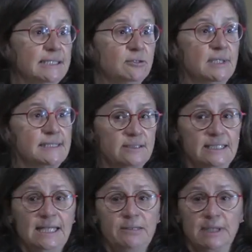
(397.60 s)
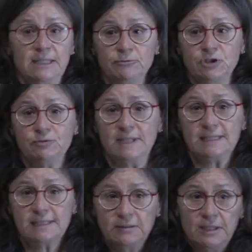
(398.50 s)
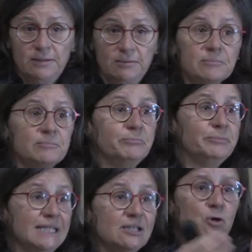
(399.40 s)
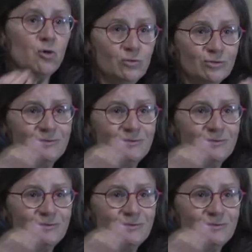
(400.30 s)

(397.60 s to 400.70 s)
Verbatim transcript: that there was an element which was below